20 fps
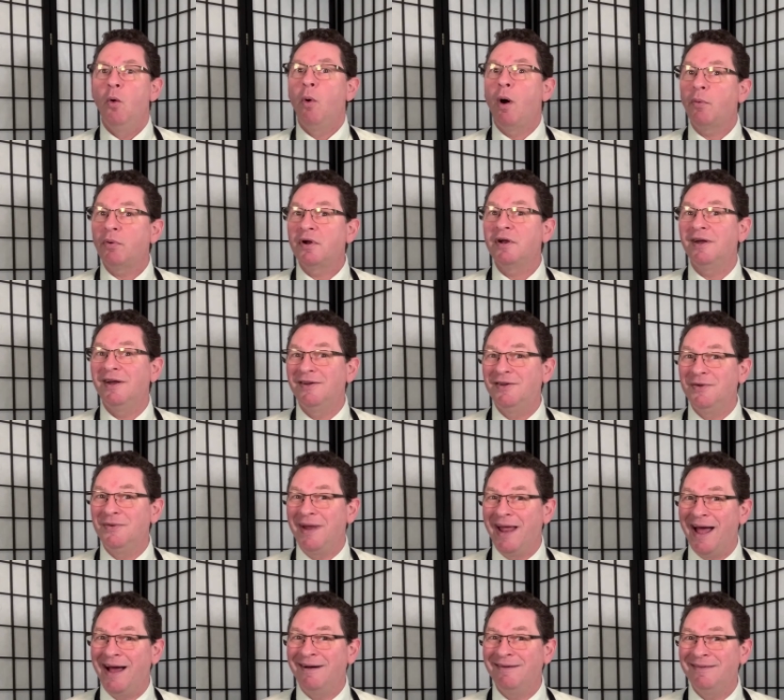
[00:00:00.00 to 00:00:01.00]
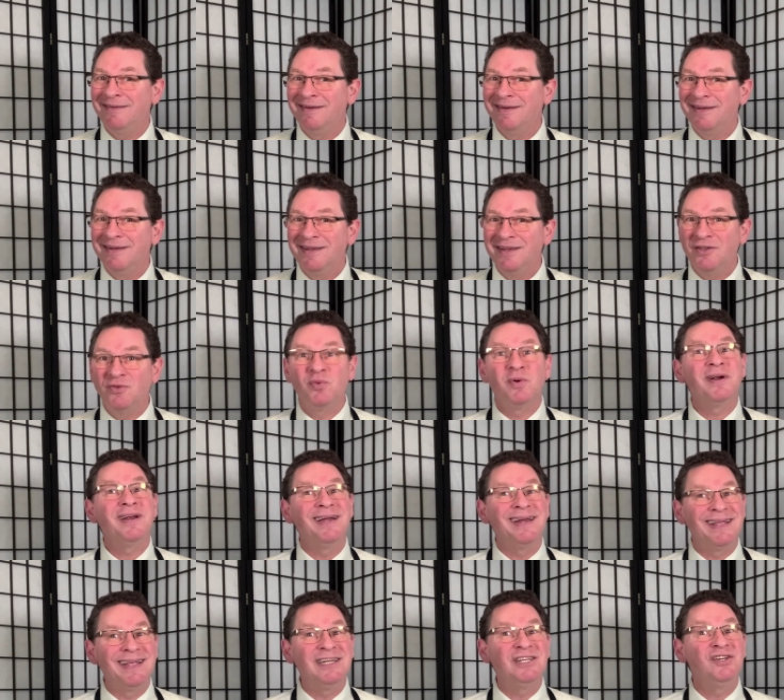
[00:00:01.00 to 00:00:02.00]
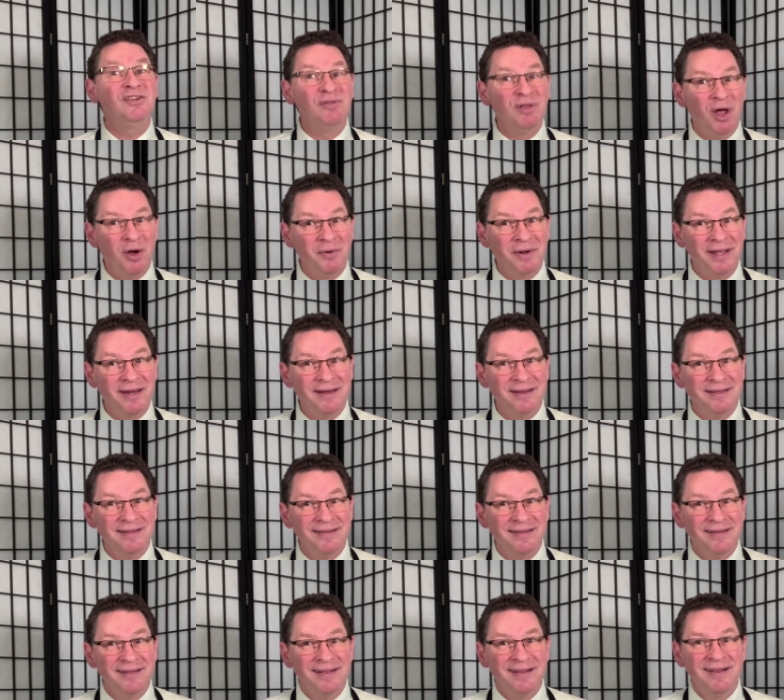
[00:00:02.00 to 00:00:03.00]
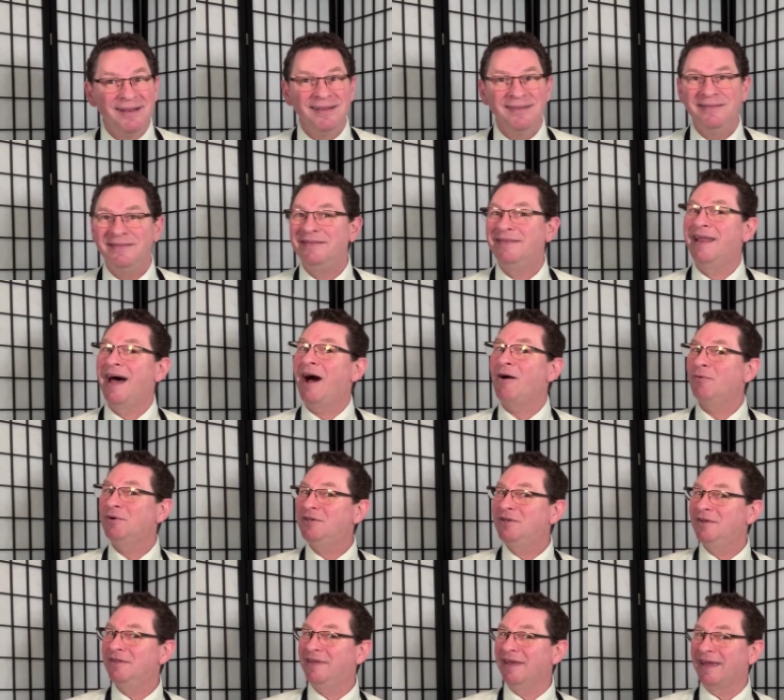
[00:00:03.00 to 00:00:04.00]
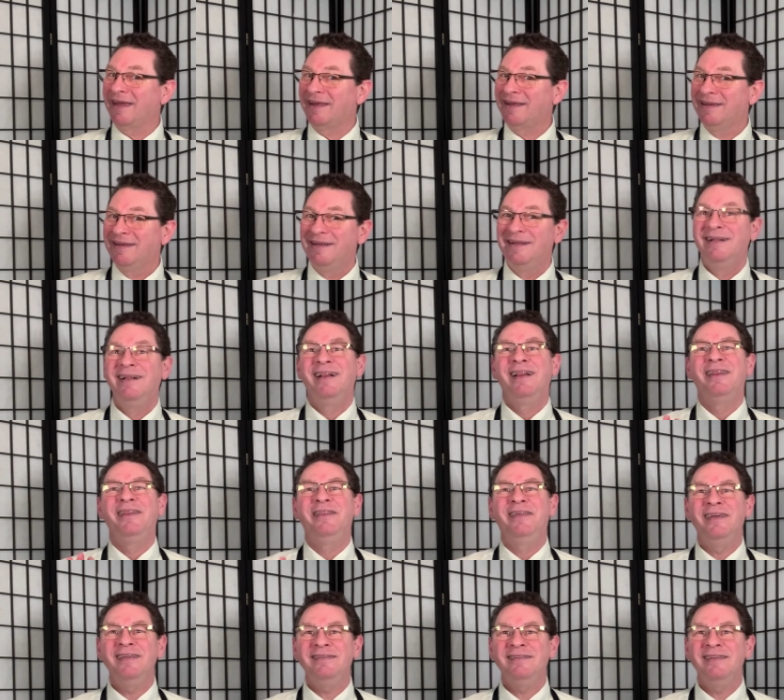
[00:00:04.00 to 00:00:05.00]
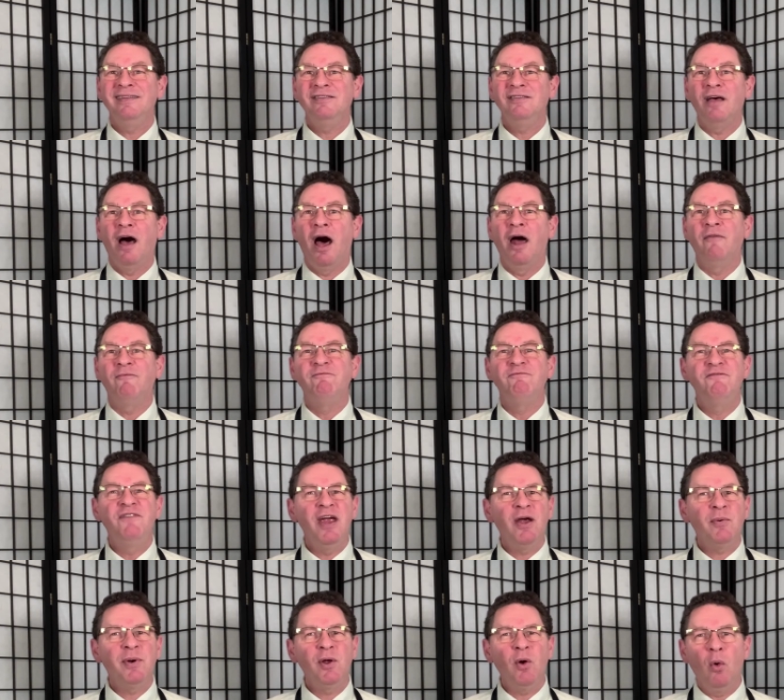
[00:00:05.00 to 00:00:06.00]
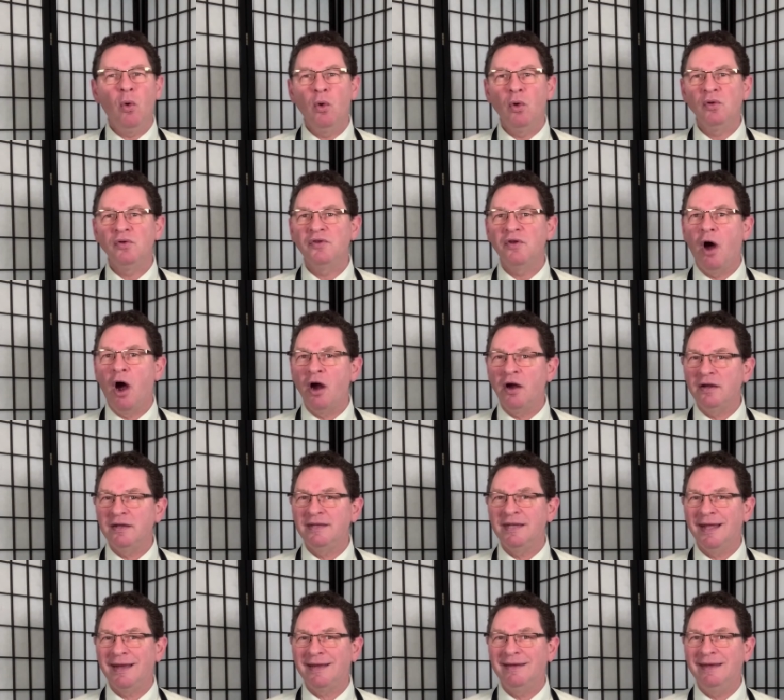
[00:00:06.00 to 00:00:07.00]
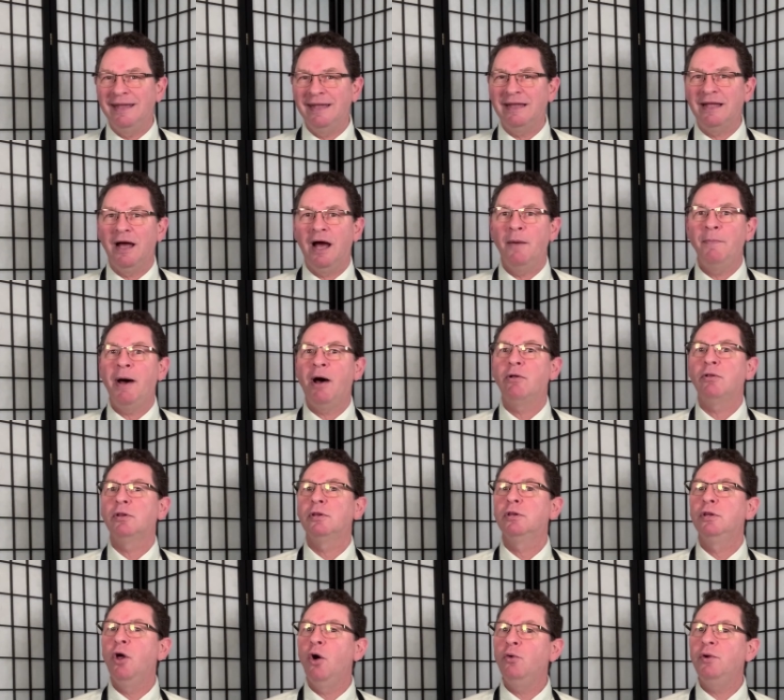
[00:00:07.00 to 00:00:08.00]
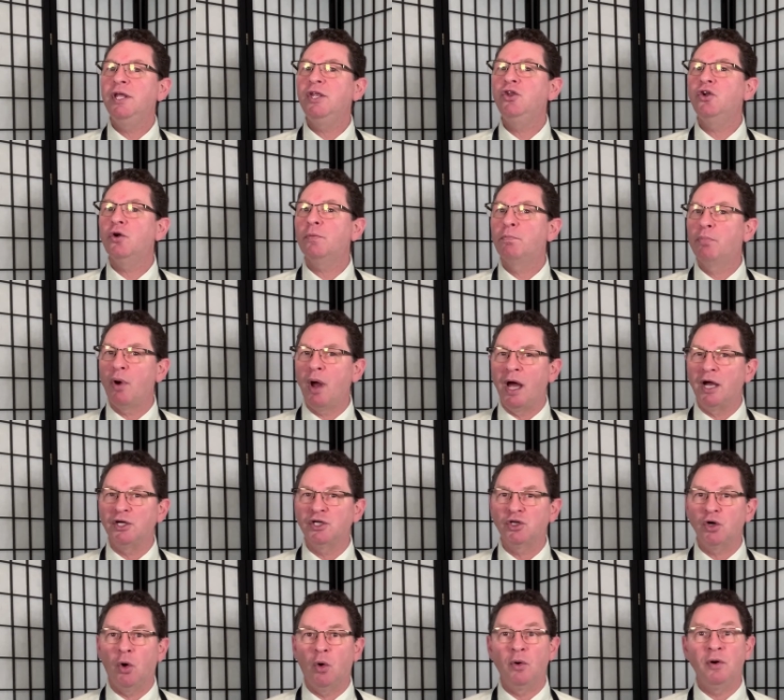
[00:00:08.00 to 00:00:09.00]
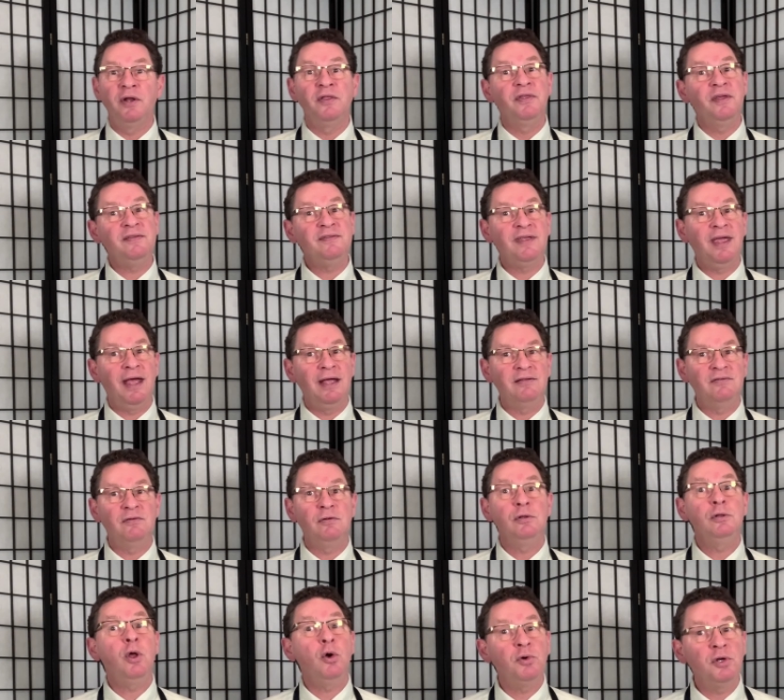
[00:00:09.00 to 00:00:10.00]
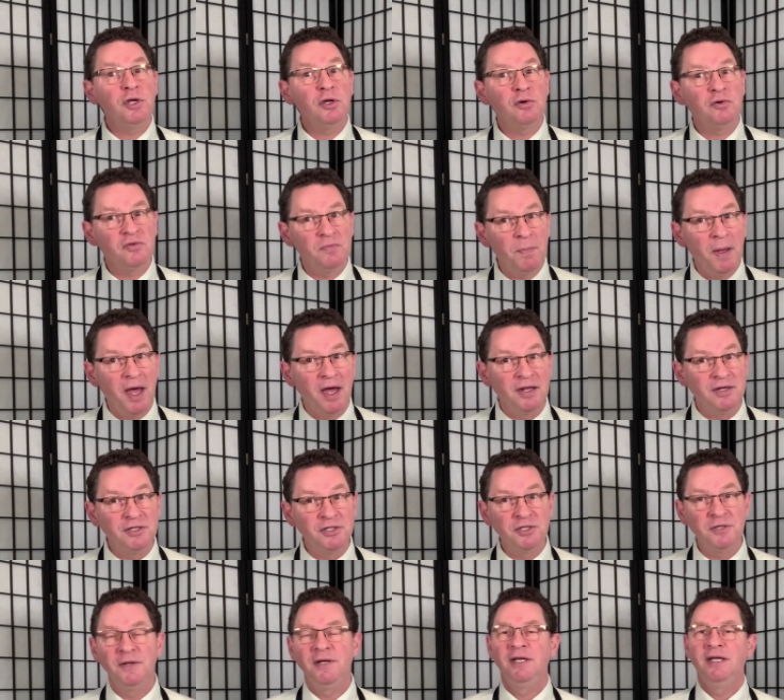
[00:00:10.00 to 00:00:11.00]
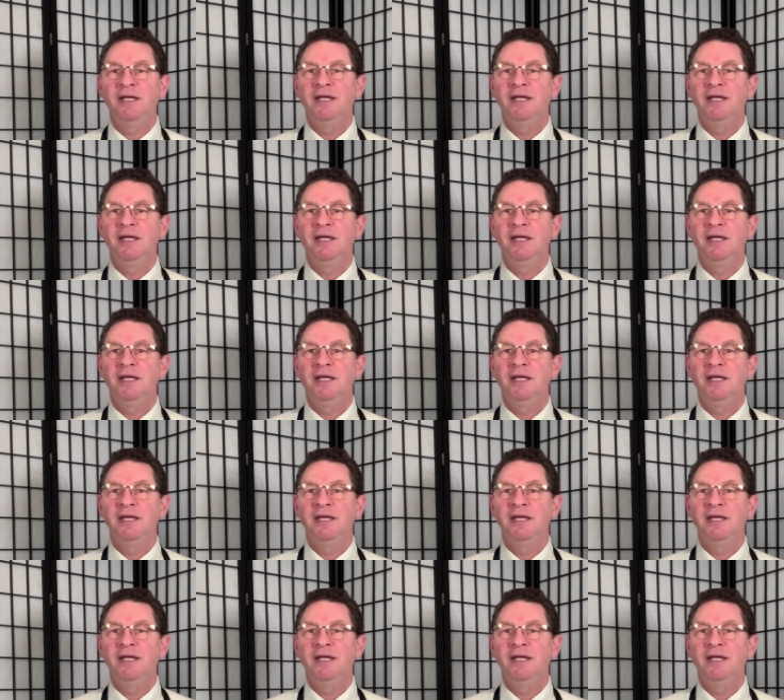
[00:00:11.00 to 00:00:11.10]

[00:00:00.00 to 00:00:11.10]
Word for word: What we're going to do now is we're going to get you loaded. Not what you think. This is a very old art technique about loading your brush, or in this case, loading your sponge.